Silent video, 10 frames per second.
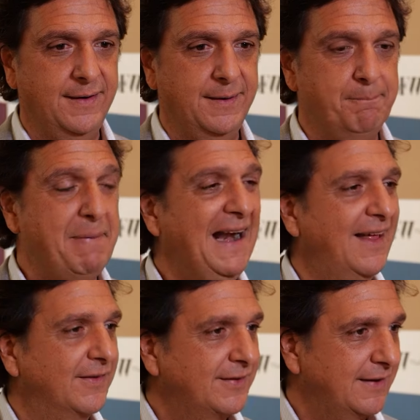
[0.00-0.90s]
uh,
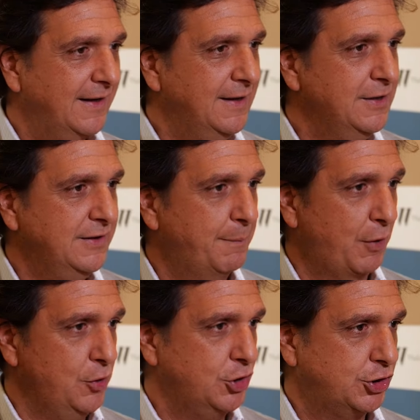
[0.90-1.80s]
balance in the
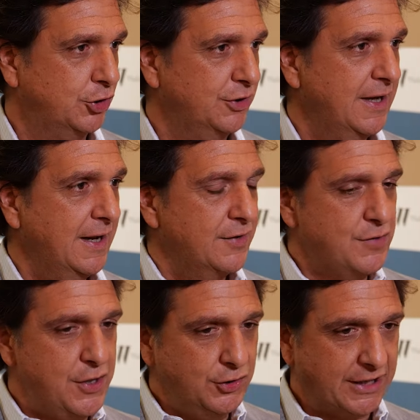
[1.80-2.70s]
production,
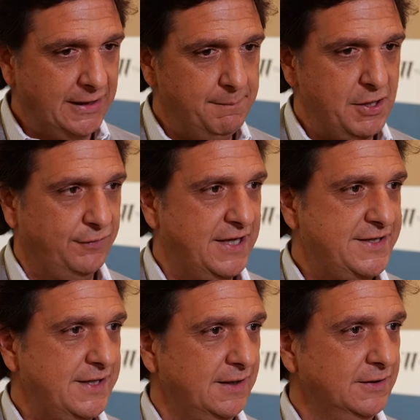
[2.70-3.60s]
reduce a little bit of the
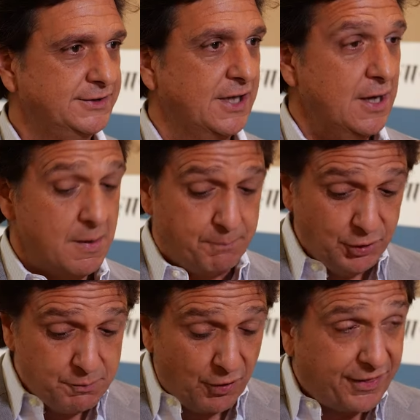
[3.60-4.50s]
yields,
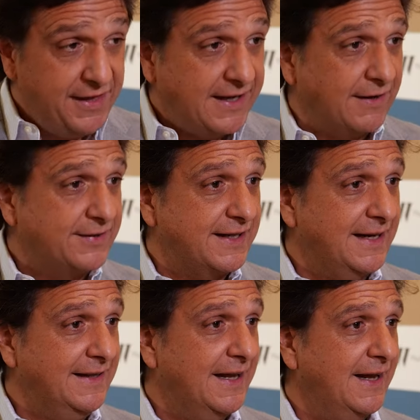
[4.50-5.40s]
put more thickers
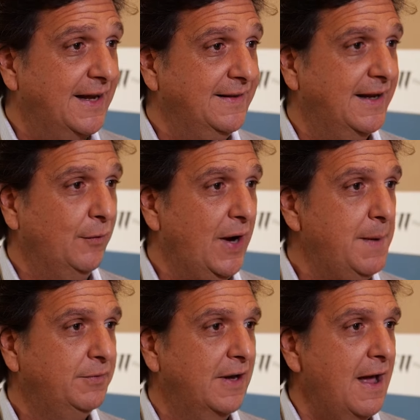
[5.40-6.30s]
in the in the
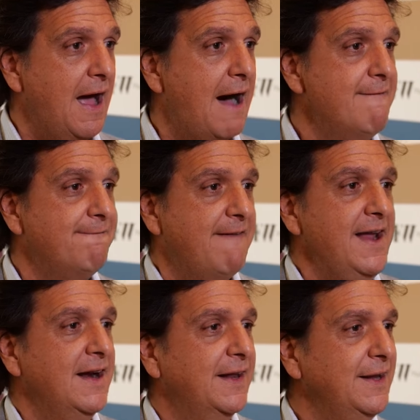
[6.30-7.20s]
grapes, and
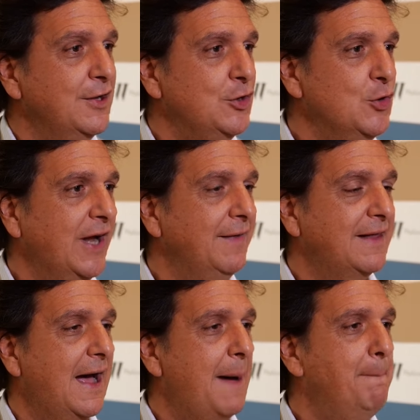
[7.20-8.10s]
finally you get
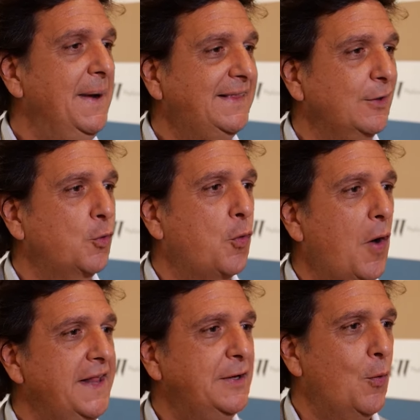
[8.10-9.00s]
a better
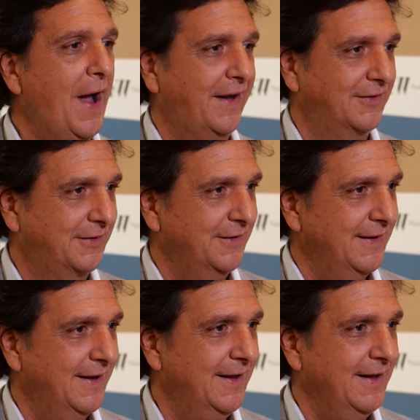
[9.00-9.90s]
quality wines.
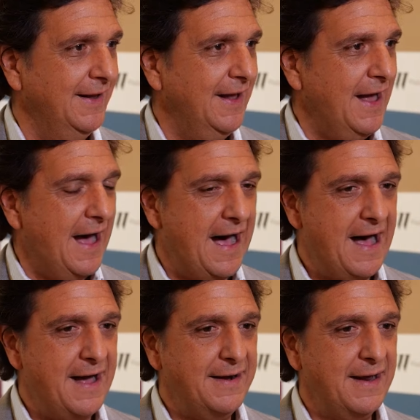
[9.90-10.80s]

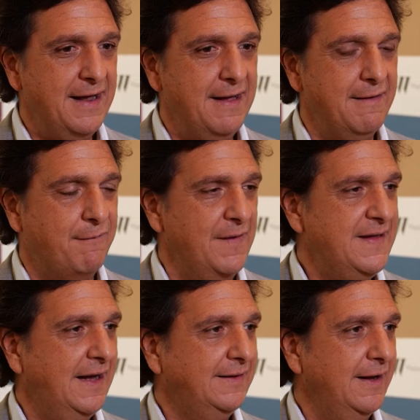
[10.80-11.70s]
And eh, for
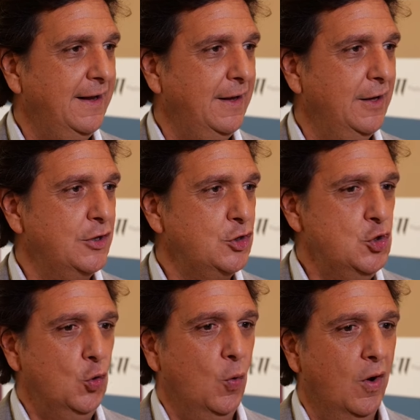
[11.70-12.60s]
that, eh,
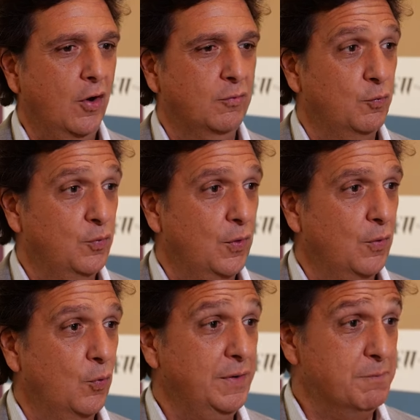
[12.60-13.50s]
you work
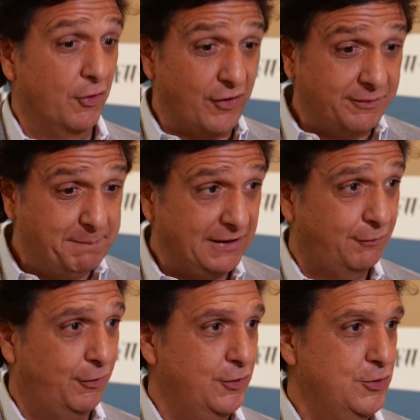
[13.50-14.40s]
with more respect
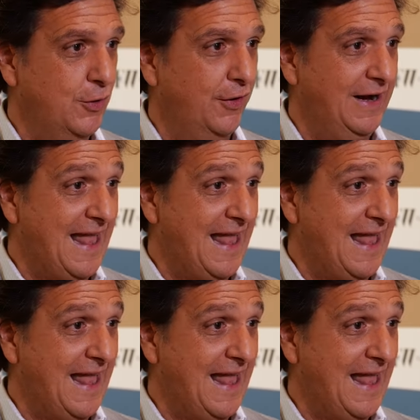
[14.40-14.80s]
for your